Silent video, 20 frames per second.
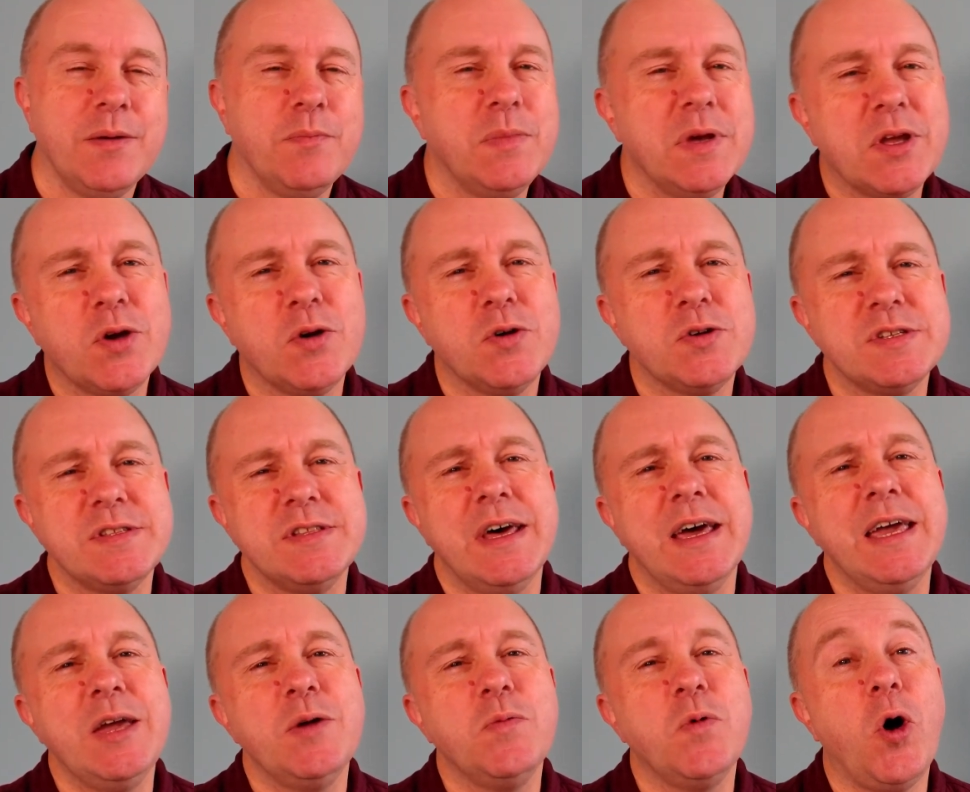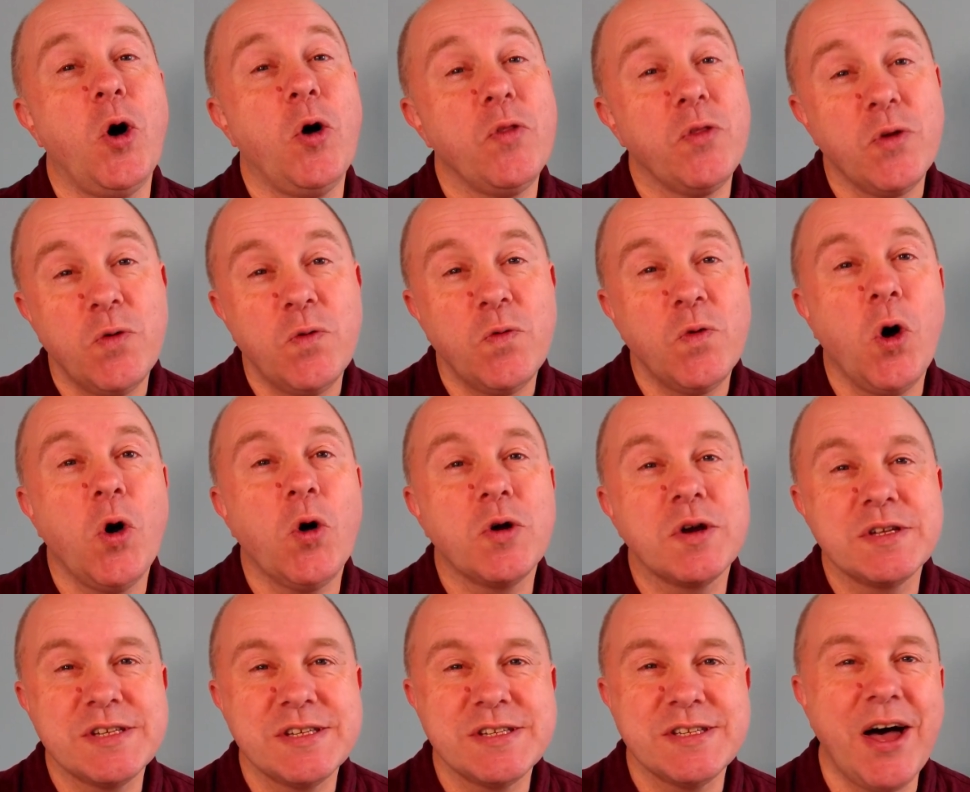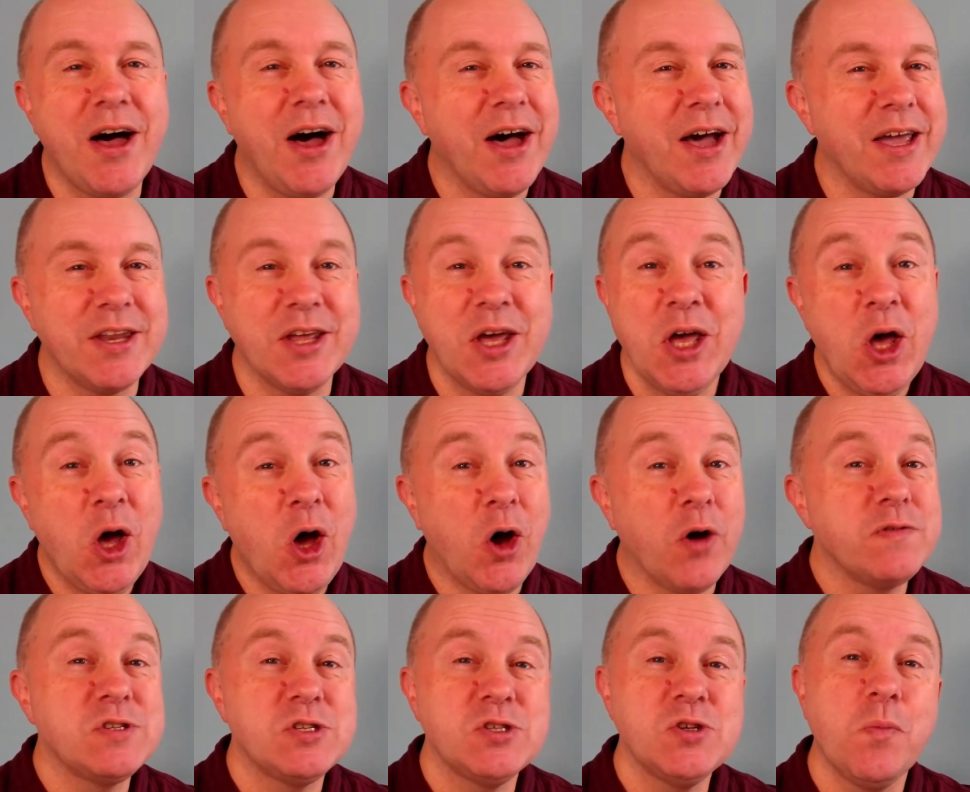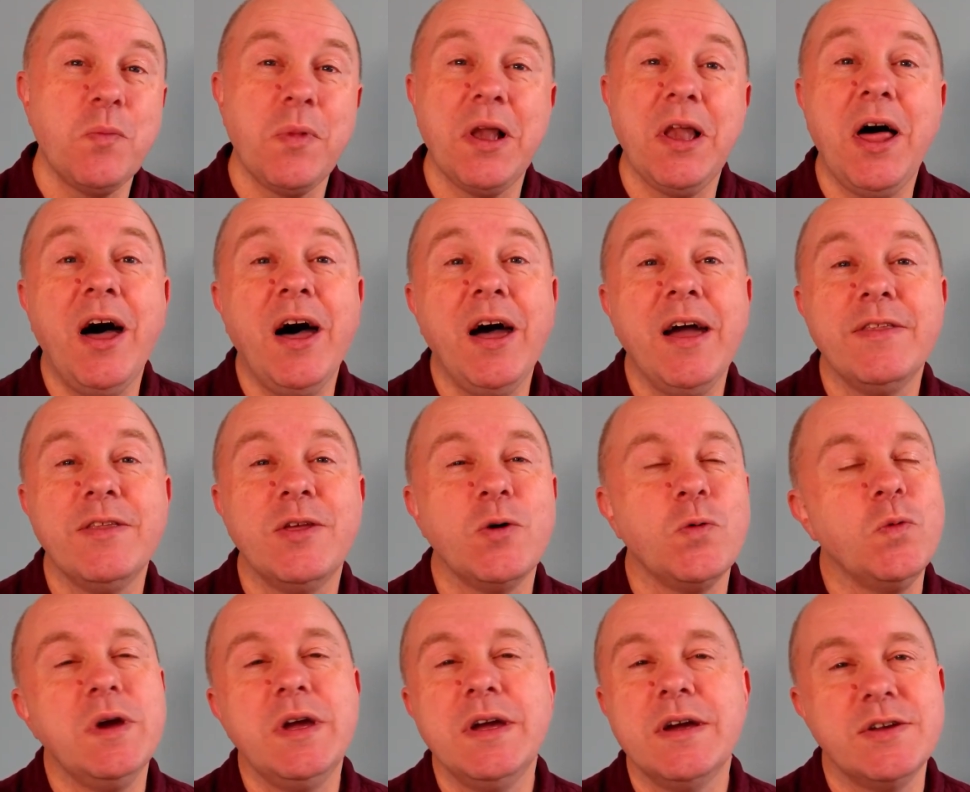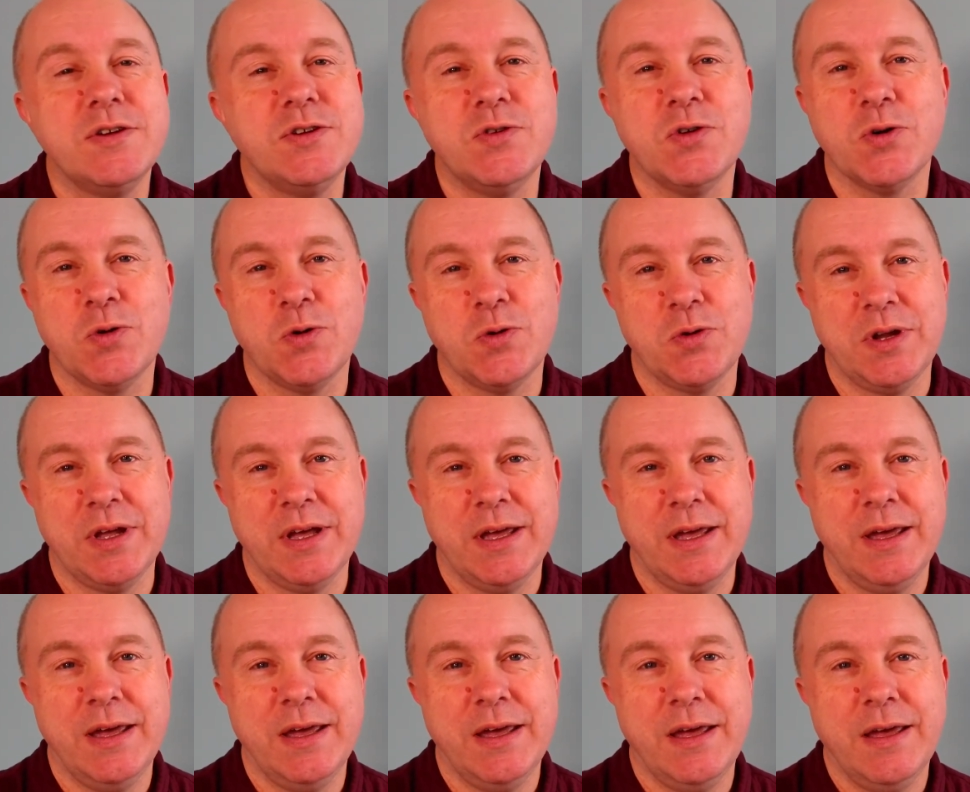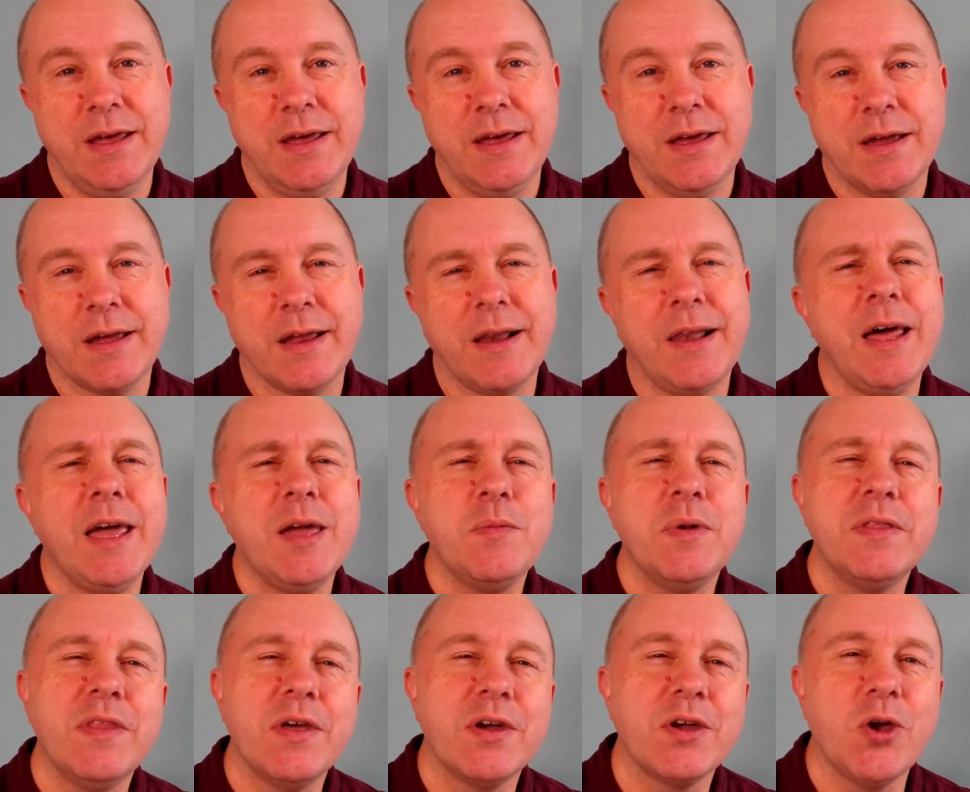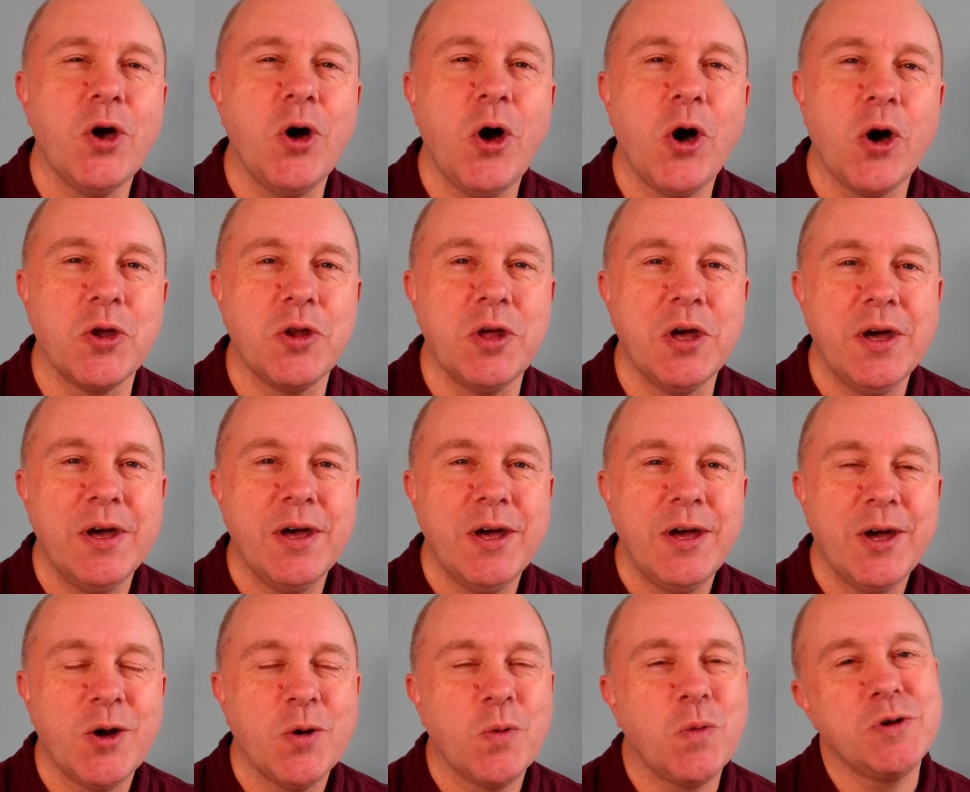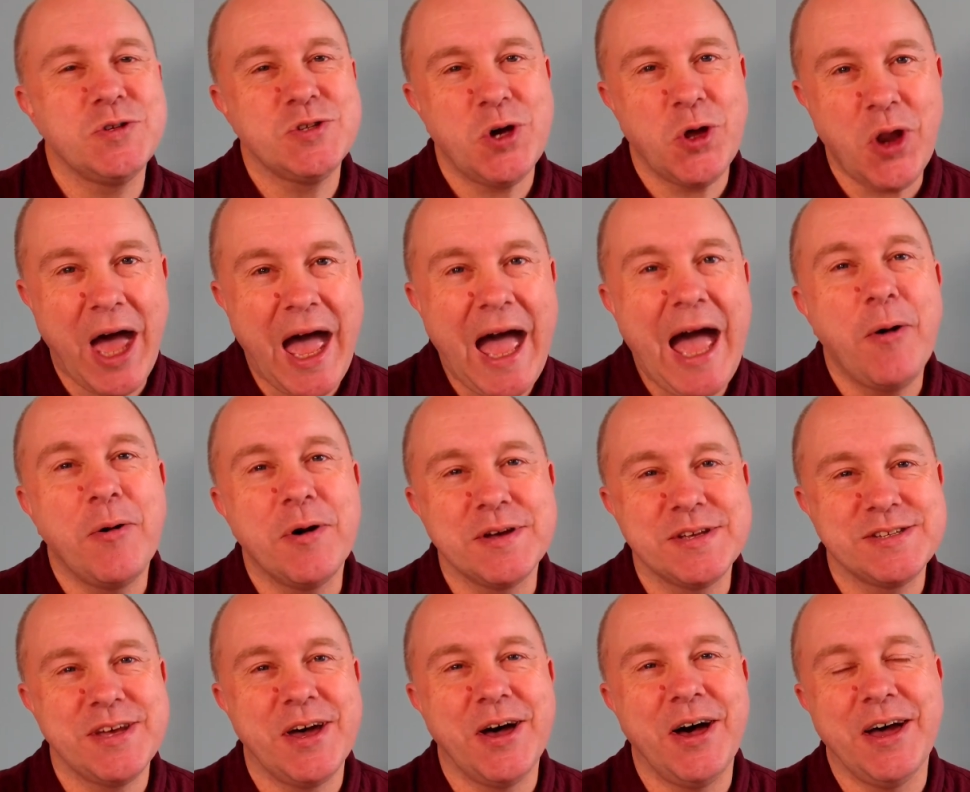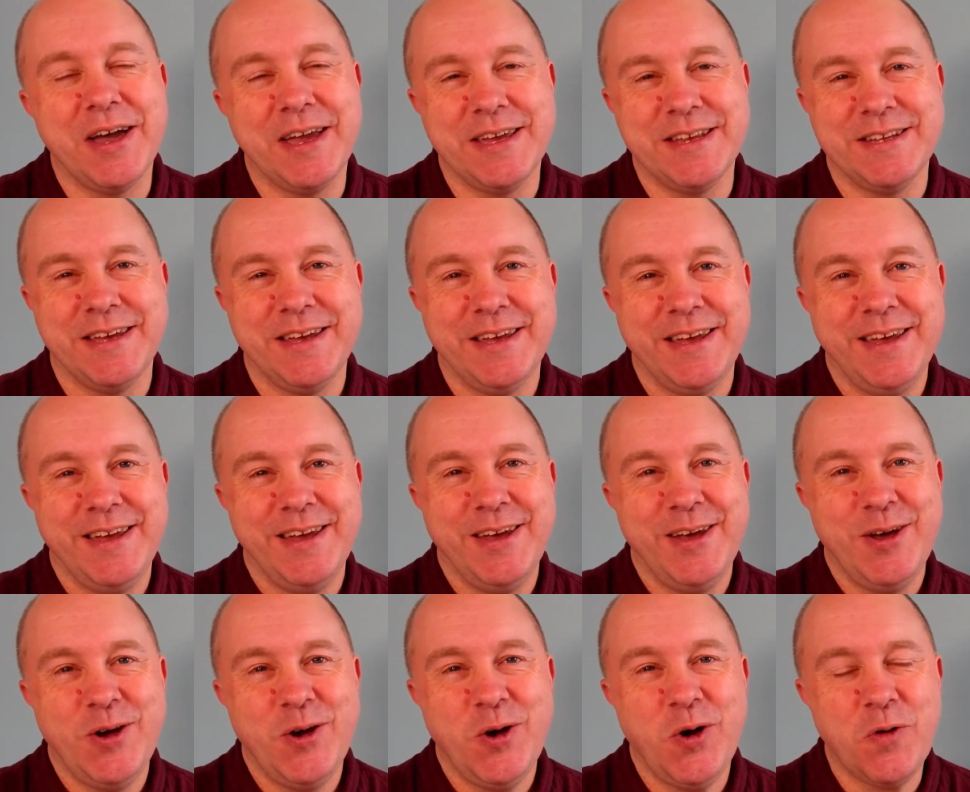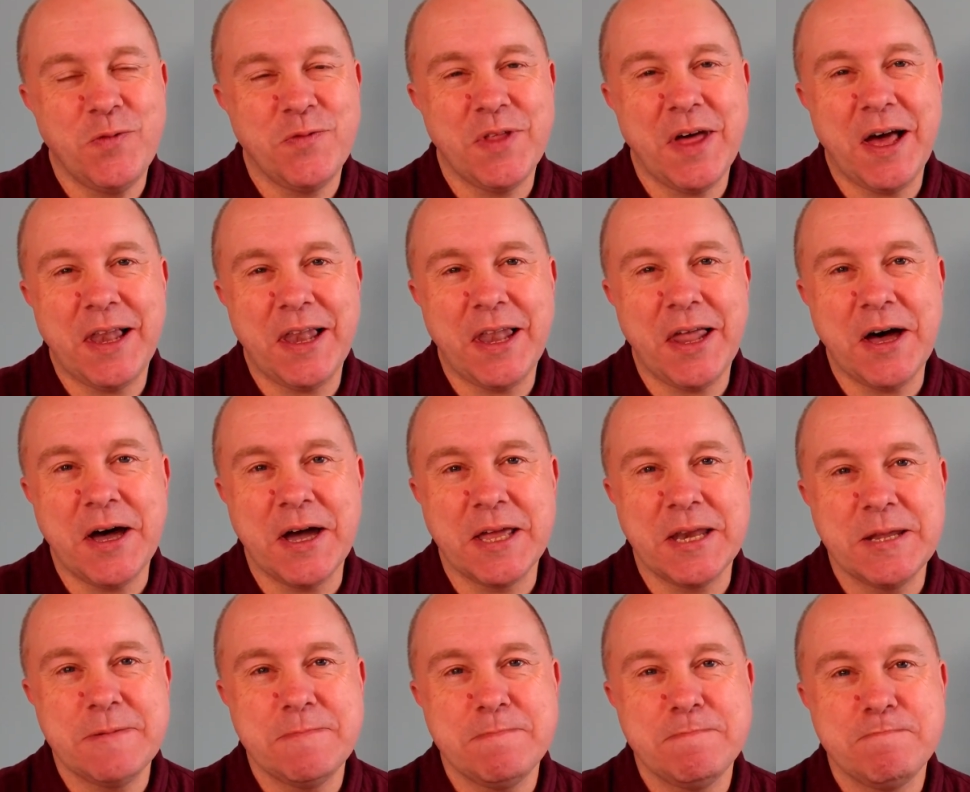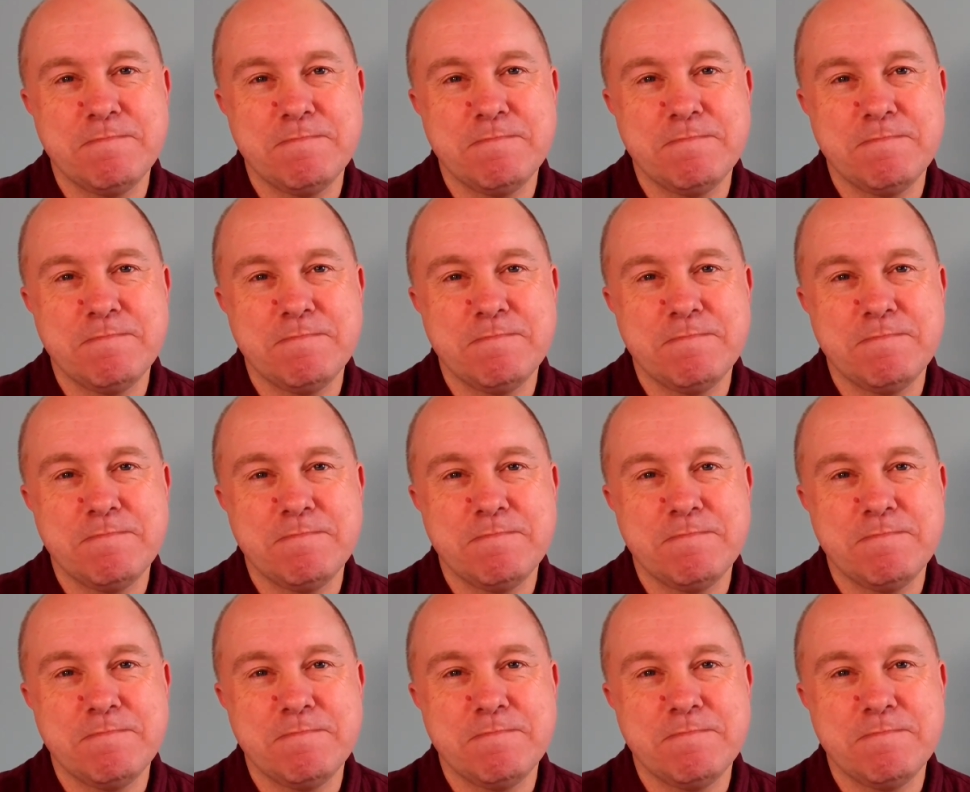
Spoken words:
because they were on the wrong side of some line that we had drawn, claiming that God was on our side of that line.